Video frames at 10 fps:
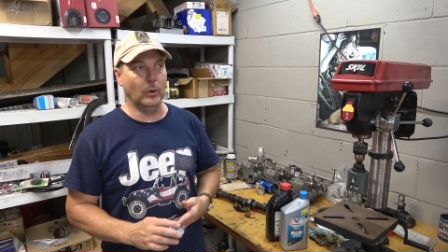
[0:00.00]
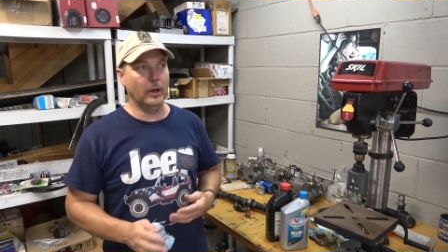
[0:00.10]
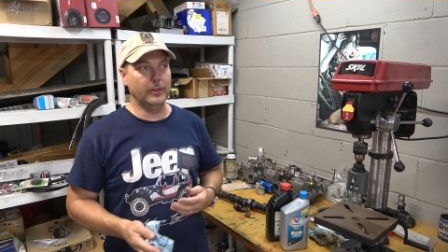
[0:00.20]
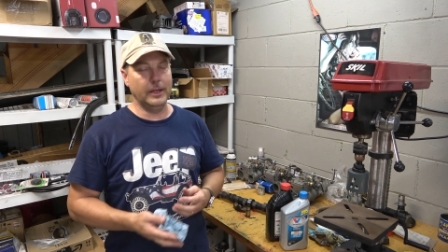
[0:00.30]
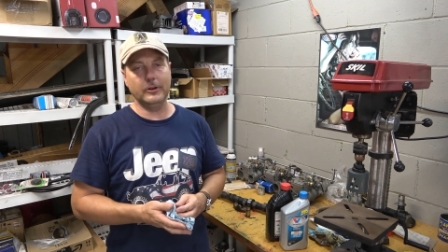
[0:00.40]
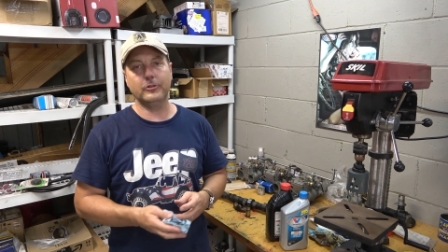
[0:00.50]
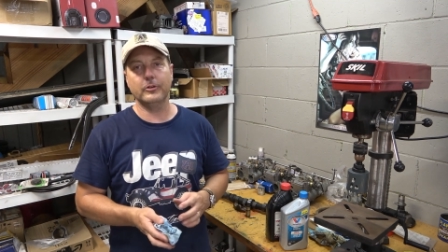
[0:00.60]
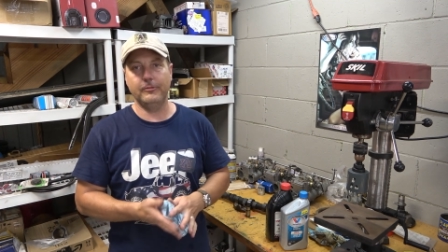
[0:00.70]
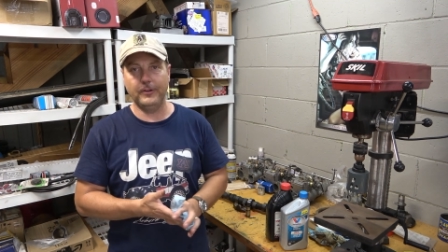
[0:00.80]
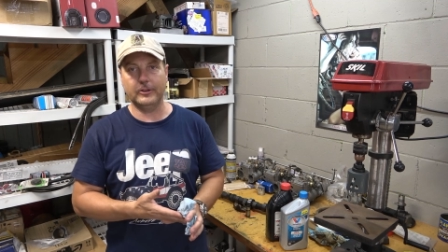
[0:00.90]
Well, the
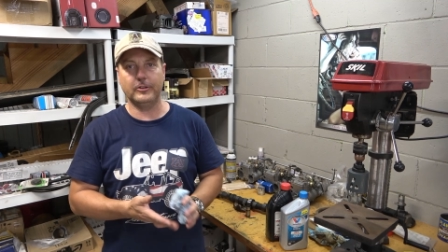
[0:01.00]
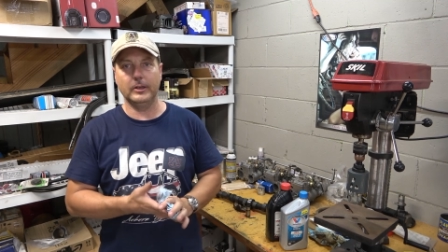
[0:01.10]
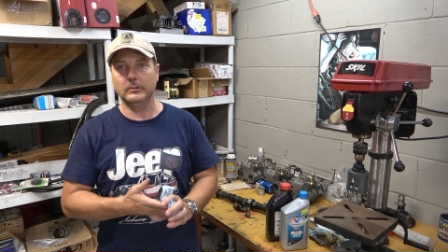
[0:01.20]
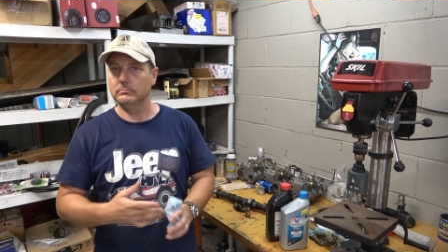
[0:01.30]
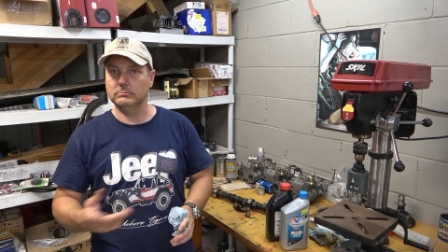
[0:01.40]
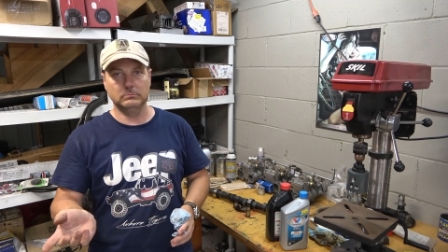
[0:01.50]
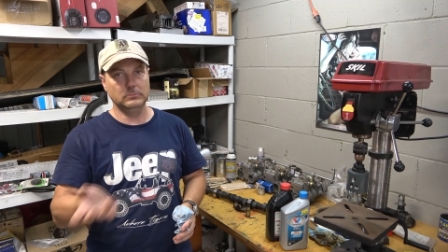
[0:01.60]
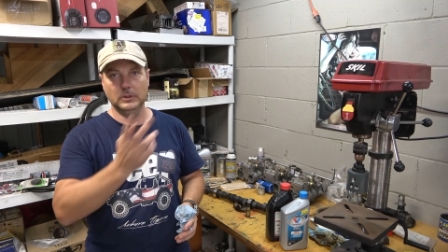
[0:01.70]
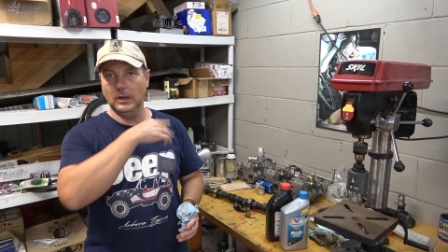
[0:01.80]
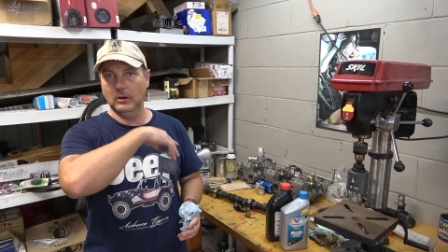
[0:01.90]
industry fixed it,
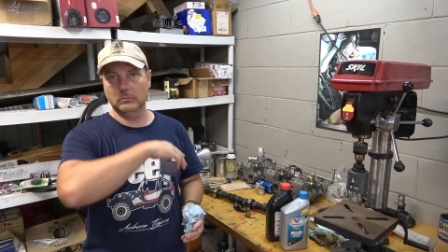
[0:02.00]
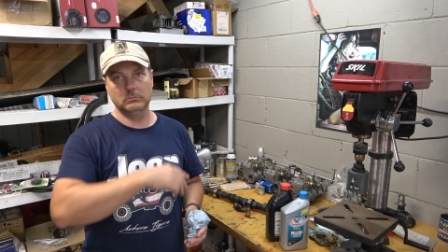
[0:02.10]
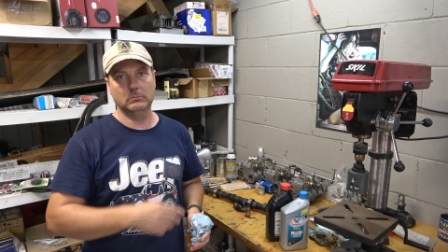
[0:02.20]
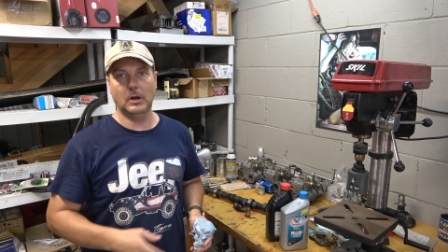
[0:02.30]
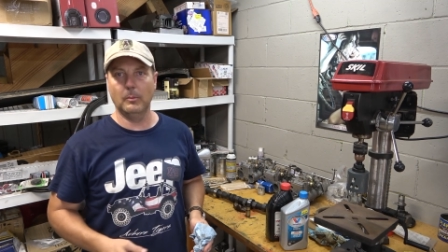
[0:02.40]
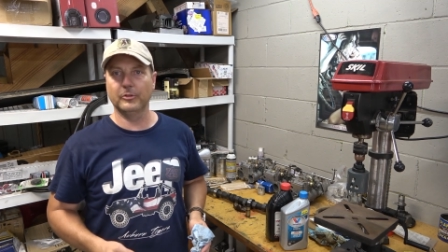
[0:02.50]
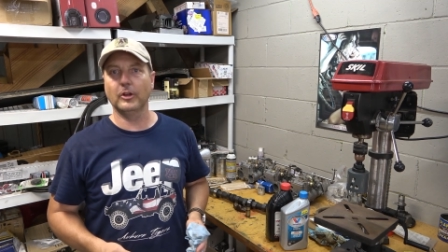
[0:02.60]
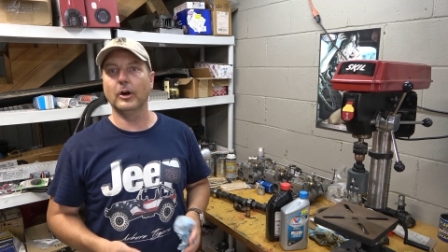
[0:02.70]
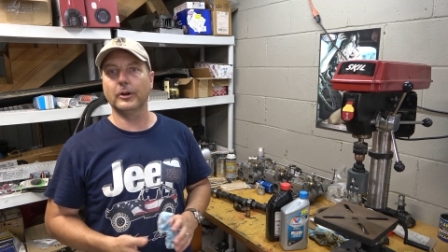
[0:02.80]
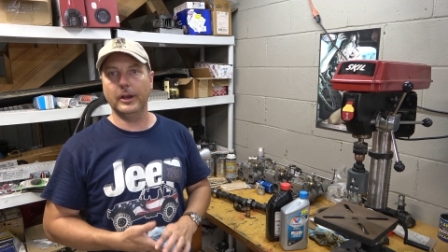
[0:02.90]
you know, almost
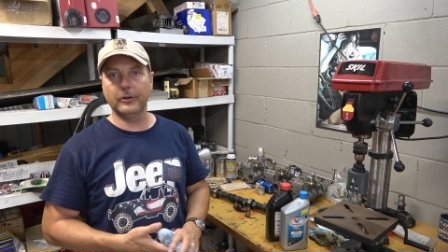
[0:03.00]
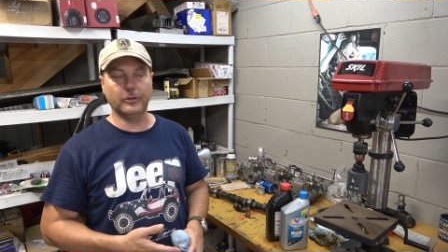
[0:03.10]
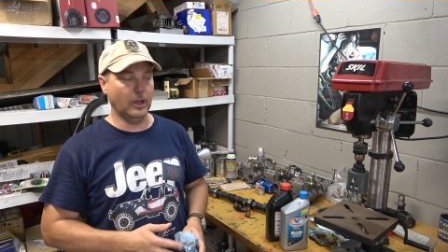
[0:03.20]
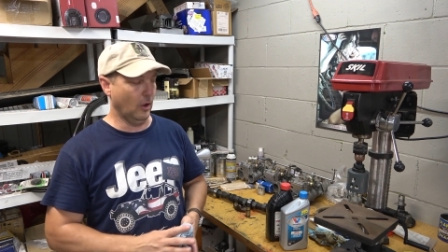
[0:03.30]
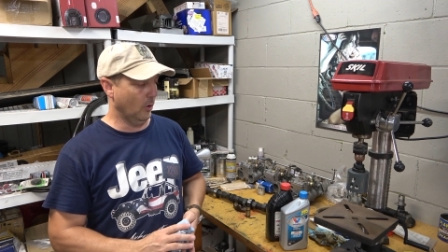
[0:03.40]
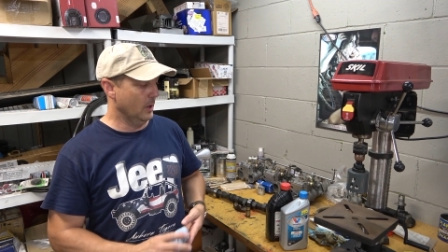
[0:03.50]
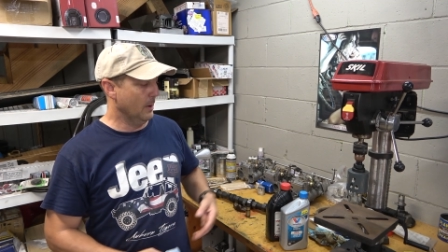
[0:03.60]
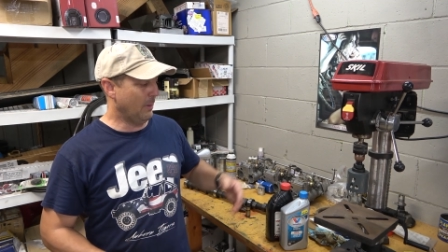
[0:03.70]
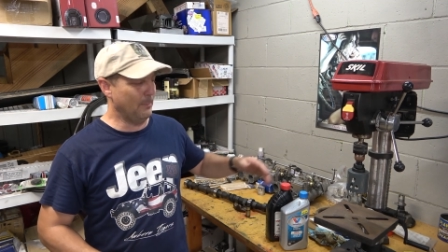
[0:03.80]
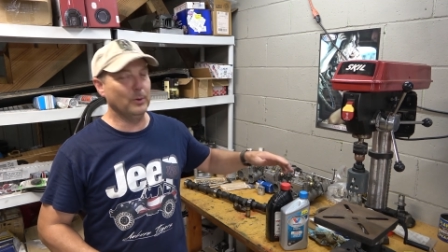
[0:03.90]
100 years ago
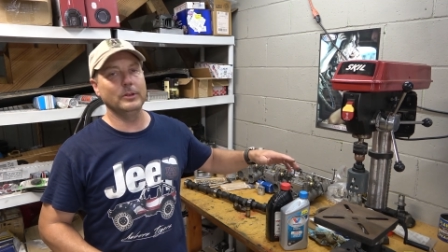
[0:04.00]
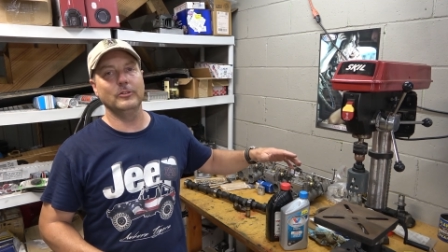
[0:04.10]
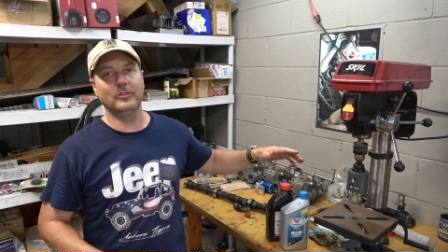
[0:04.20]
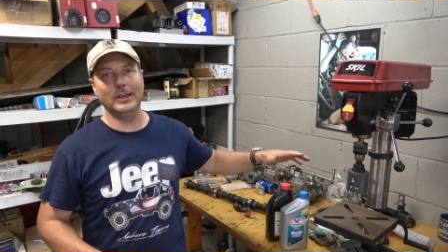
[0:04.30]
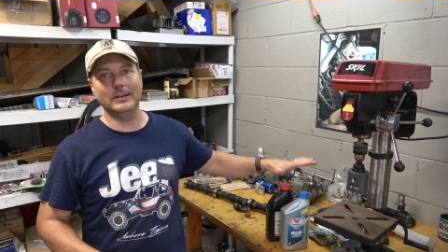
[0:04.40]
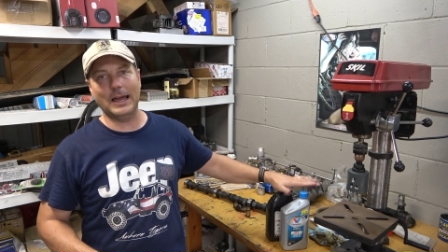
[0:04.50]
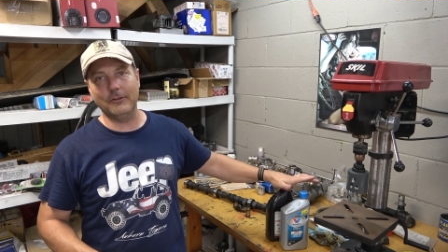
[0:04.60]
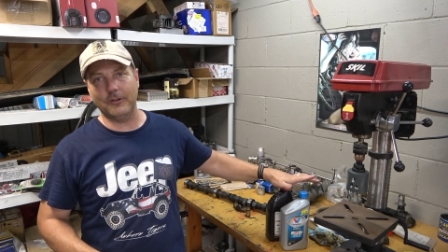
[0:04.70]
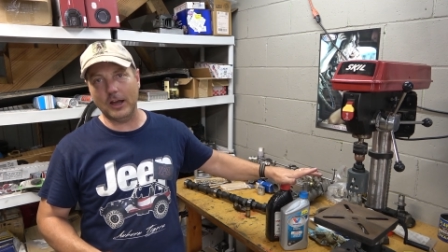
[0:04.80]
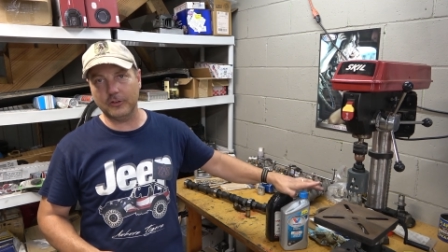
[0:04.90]
by putting zinc
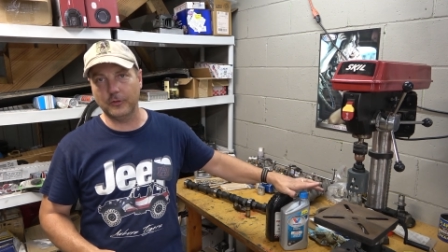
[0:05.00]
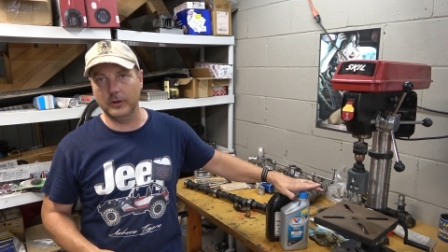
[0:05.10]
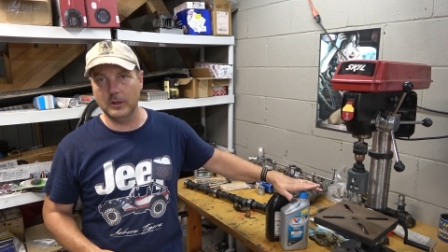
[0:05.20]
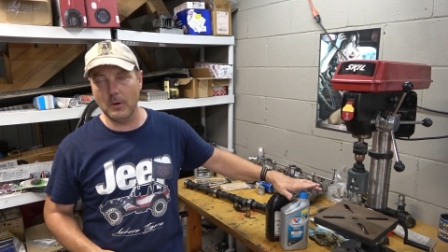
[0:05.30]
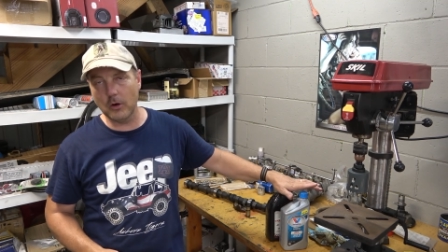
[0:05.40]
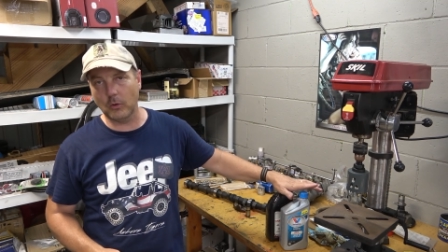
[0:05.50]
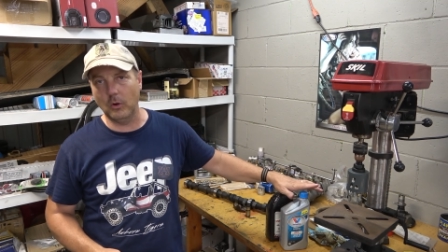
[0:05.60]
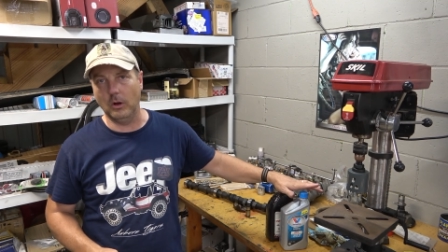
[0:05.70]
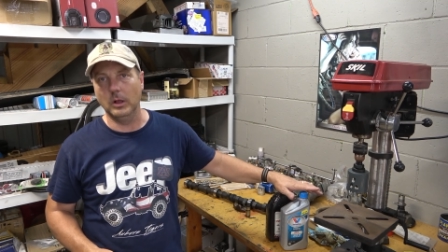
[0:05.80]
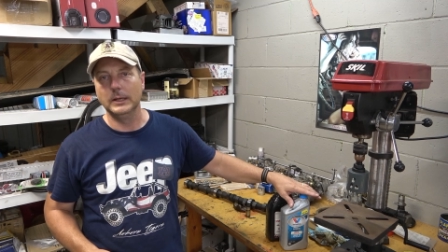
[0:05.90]
diphosphor in the motor
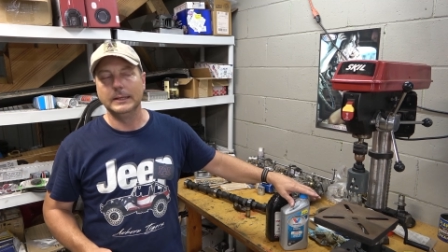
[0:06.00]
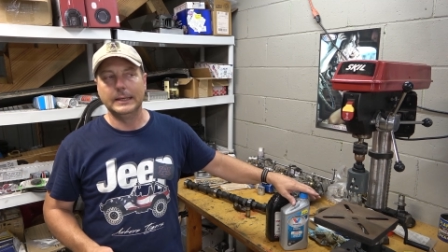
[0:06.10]
oil.